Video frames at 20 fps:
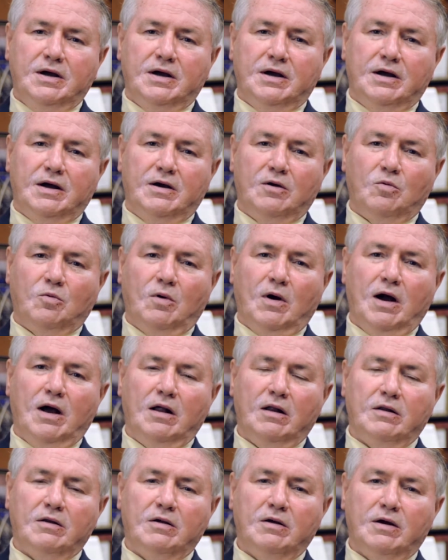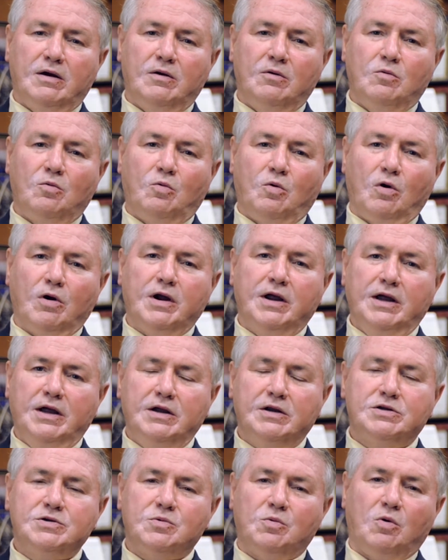while
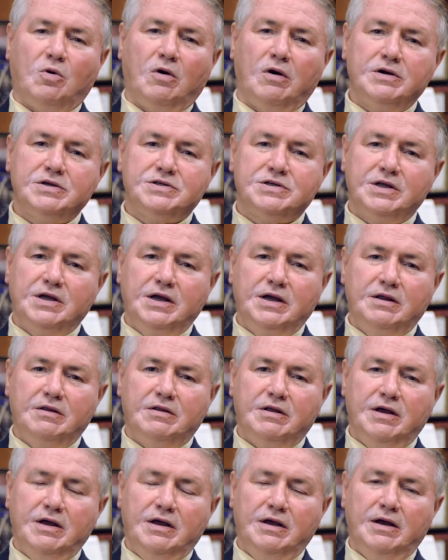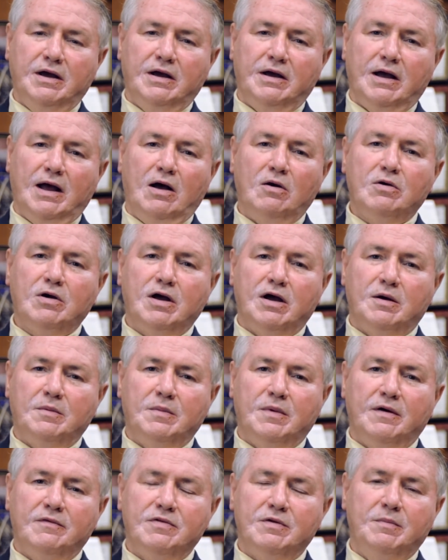working towards the
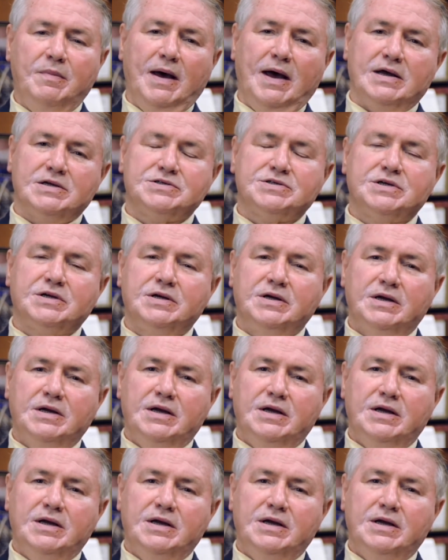outcome of the best.